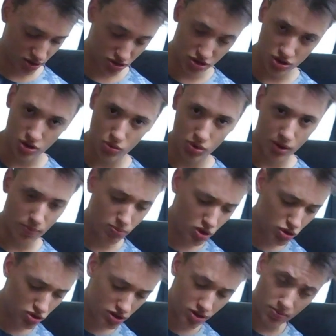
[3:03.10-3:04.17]
So you want to
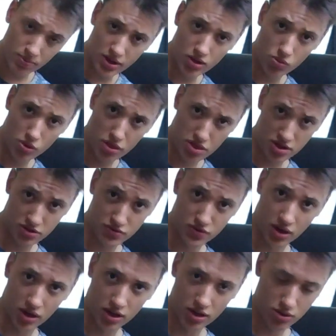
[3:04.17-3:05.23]
mute it a bit with this
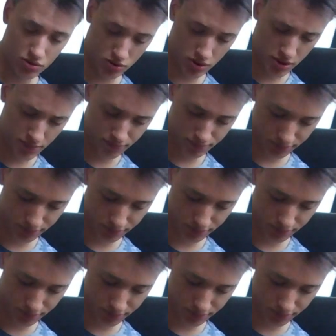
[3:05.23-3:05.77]
finger, right?